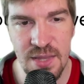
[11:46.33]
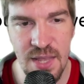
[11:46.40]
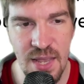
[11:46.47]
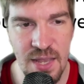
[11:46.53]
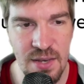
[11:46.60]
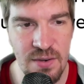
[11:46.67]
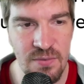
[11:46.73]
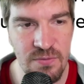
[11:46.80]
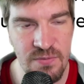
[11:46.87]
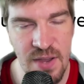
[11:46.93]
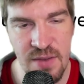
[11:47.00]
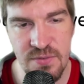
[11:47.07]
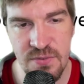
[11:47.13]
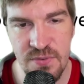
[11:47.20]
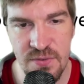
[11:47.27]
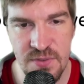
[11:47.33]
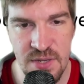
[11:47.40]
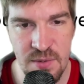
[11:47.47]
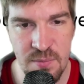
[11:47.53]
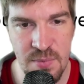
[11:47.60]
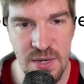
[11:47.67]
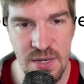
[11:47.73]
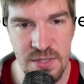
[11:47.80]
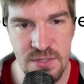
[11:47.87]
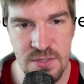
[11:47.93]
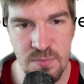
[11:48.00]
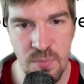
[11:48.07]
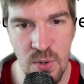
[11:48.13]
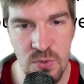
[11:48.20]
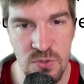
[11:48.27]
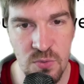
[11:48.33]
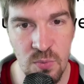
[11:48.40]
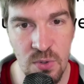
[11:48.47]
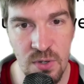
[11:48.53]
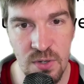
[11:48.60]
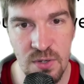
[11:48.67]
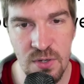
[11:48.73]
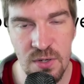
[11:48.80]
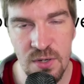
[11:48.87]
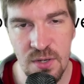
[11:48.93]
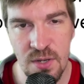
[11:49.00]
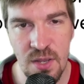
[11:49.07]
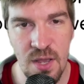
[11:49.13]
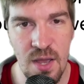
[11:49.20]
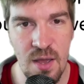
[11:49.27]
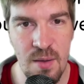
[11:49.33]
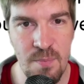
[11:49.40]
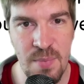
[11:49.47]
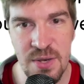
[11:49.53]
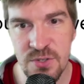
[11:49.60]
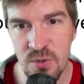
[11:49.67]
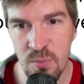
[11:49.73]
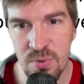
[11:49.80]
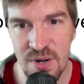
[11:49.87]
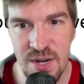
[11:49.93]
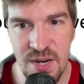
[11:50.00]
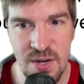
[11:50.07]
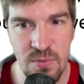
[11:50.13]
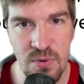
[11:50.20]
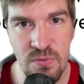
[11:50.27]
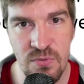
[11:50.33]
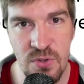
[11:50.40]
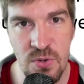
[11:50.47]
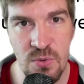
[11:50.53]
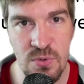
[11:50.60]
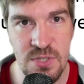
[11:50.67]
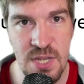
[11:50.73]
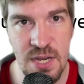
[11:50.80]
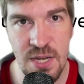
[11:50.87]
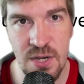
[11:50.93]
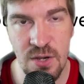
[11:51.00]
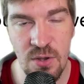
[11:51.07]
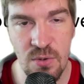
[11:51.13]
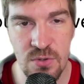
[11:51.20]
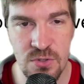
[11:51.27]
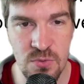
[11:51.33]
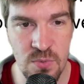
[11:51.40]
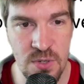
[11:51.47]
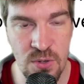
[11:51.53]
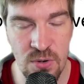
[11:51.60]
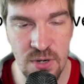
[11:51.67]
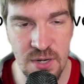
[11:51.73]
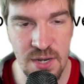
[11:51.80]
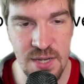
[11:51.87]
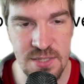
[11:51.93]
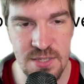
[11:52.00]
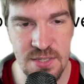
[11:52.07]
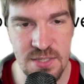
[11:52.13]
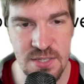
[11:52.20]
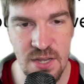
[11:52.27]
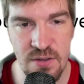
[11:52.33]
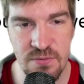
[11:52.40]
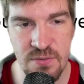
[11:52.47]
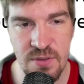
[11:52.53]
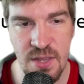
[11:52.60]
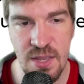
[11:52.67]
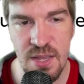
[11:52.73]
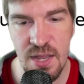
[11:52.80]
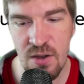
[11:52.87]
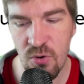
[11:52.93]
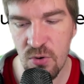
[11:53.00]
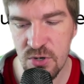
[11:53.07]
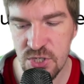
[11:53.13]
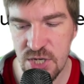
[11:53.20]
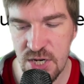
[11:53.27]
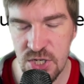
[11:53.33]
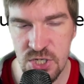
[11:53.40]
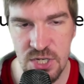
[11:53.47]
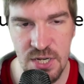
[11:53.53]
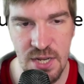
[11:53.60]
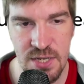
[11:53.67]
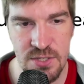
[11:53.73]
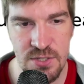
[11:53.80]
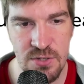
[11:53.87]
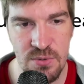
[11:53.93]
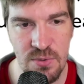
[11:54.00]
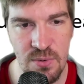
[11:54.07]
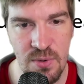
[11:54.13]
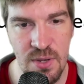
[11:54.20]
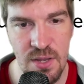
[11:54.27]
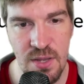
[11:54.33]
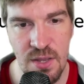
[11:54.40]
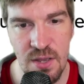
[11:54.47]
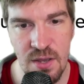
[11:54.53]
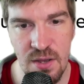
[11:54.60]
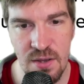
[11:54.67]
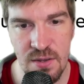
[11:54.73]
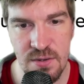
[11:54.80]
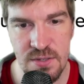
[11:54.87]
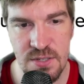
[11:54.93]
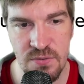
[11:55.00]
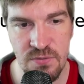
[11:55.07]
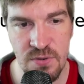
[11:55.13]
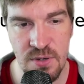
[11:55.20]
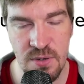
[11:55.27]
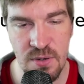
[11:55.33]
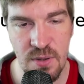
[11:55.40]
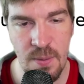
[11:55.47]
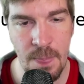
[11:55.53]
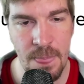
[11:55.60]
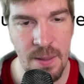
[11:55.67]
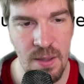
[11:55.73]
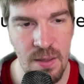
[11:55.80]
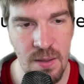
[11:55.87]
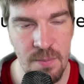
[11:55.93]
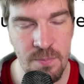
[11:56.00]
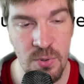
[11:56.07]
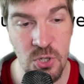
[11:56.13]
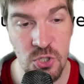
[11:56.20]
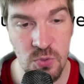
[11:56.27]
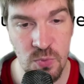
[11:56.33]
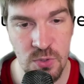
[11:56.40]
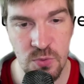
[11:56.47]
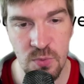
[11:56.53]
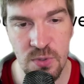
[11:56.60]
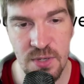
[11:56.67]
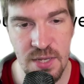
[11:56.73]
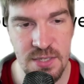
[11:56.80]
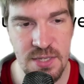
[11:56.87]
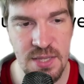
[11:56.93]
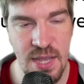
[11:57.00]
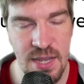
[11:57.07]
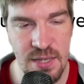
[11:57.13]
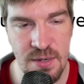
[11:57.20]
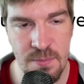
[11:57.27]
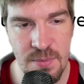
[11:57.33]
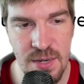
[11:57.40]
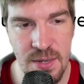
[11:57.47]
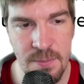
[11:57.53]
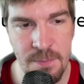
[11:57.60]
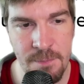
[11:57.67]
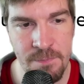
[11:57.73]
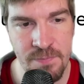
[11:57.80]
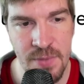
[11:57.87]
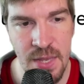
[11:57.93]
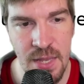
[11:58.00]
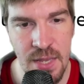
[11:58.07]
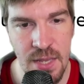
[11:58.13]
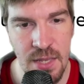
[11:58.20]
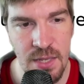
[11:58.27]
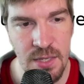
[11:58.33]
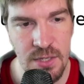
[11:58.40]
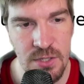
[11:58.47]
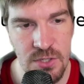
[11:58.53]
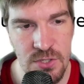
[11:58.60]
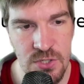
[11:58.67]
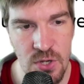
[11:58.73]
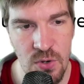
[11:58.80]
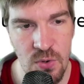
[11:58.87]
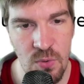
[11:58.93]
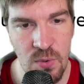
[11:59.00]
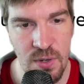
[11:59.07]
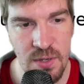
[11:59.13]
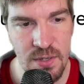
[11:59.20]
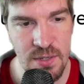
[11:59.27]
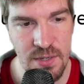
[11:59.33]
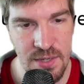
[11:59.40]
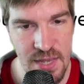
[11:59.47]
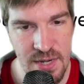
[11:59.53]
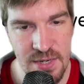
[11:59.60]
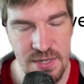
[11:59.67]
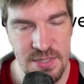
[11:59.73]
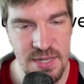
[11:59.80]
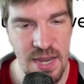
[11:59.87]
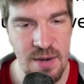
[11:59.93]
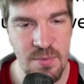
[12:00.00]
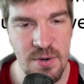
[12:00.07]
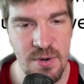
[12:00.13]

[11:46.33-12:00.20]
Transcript: and then 5 to 15 minutes post-work, mental break, review, taking notes, reorganizing stuff, or changing onto different push, which we'll get to that in a minute. So get in a